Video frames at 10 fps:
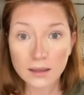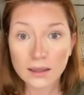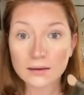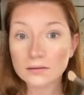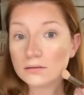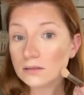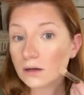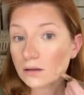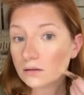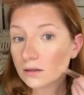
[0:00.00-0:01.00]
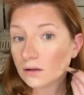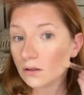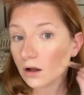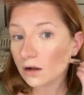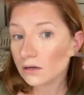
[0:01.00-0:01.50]
And a
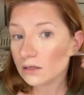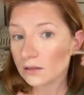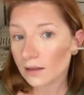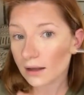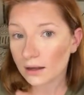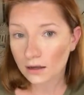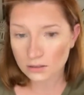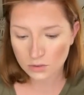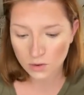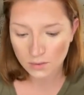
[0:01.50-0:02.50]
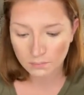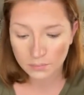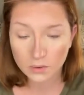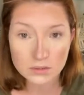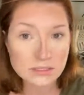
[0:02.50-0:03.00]
little under that contour on
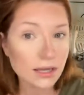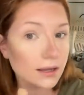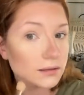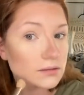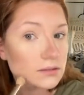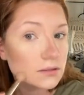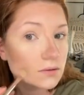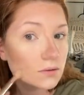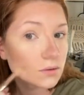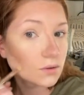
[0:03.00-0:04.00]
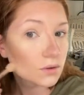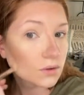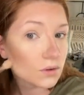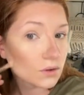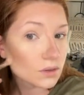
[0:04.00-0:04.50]
both sides.
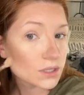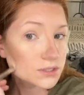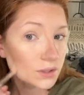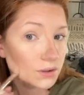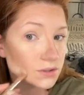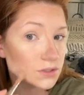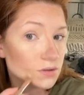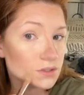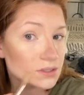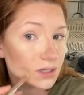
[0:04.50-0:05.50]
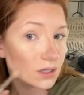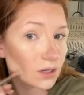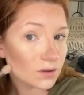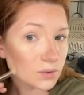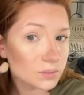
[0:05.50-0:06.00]
This also is going to
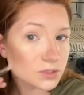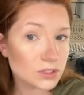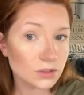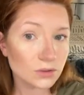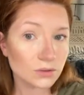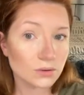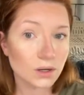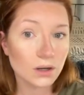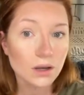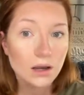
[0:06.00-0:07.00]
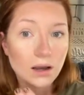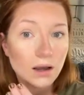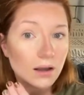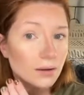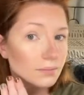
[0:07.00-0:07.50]
help to
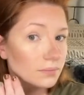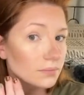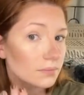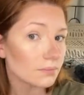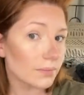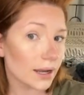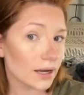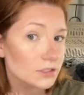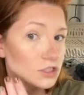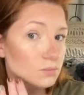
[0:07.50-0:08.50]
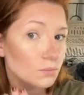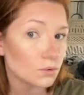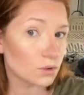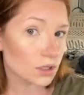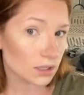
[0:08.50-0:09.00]
match
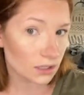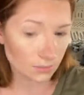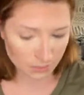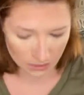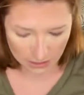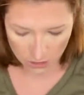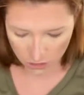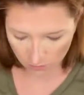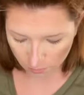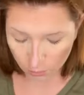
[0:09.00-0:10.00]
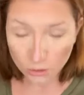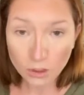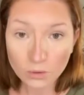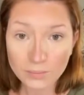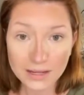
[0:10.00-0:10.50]
more the complexion
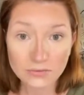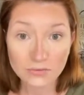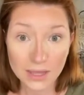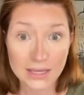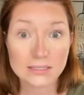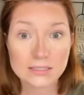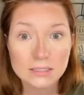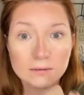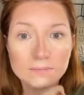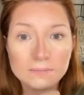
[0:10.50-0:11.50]
below my face.